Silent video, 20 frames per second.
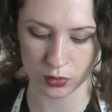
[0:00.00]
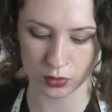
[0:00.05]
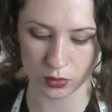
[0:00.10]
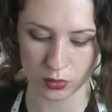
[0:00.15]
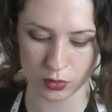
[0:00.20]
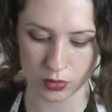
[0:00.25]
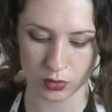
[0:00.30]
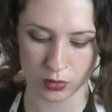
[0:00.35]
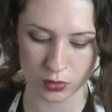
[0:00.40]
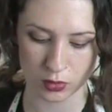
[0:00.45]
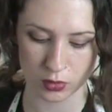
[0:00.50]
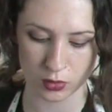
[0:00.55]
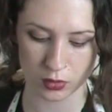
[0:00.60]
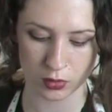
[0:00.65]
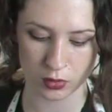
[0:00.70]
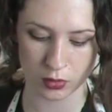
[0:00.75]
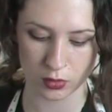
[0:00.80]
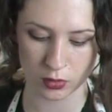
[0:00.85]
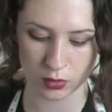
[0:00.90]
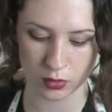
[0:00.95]

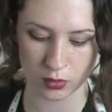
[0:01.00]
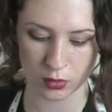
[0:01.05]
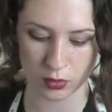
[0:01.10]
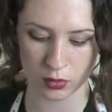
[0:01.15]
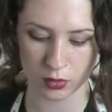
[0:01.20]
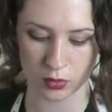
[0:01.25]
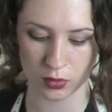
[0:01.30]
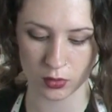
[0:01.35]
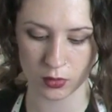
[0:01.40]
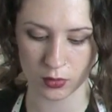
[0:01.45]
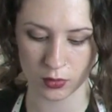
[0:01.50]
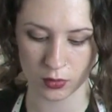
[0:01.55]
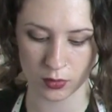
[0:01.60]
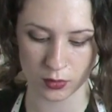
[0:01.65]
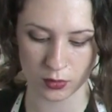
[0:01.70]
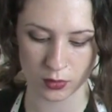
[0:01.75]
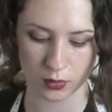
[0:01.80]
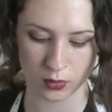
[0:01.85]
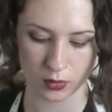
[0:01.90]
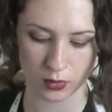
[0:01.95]

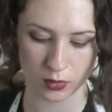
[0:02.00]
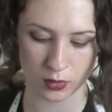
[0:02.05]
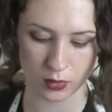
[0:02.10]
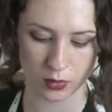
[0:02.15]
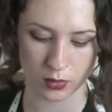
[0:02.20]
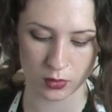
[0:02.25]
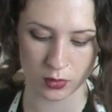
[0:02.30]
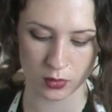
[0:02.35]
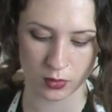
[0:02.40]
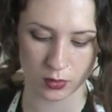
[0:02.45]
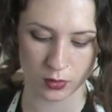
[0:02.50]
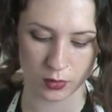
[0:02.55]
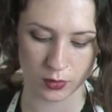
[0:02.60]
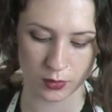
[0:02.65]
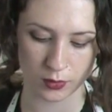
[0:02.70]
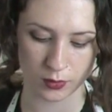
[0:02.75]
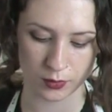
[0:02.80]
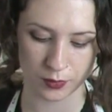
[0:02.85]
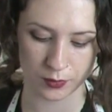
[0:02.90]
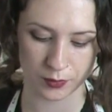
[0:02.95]

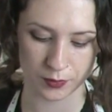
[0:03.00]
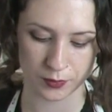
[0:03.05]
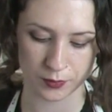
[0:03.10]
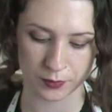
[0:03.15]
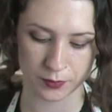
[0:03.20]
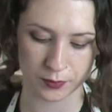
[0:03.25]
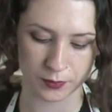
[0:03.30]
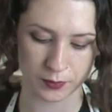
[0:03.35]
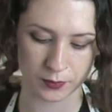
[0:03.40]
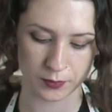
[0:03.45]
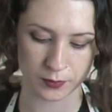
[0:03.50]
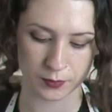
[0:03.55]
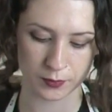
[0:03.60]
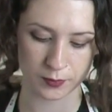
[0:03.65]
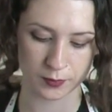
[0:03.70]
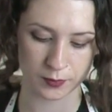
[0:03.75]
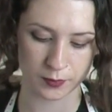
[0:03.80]
Nothing is said.